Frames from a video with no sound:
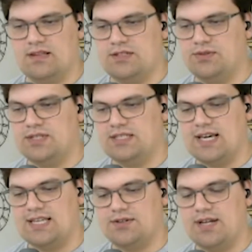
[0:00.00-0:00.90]
To this
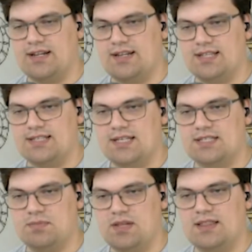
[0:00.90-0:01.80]
guy's credit, he does
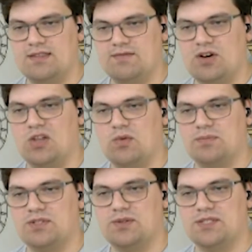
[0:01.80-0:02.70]
play the
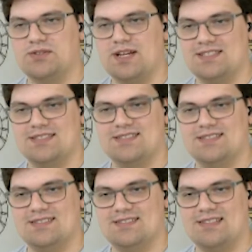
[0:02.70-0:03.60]
follow-up to his threats.
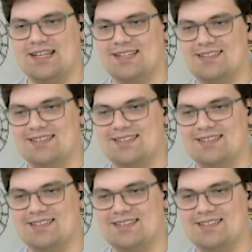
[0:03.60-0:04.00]
Like...